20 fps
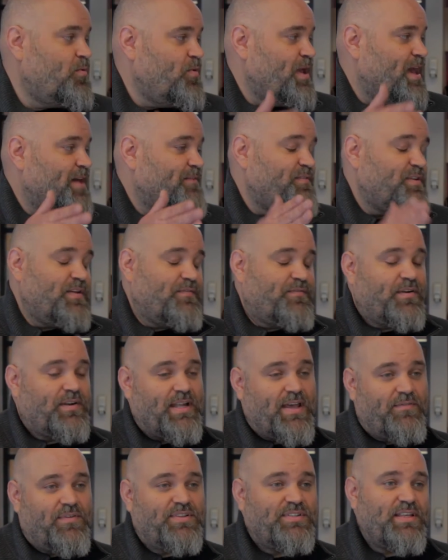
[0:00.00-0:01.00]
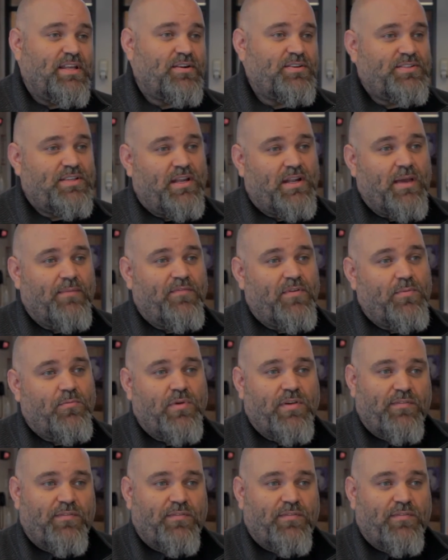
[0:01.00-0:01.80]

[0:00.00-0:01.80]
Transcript: We have different levels that are set up from.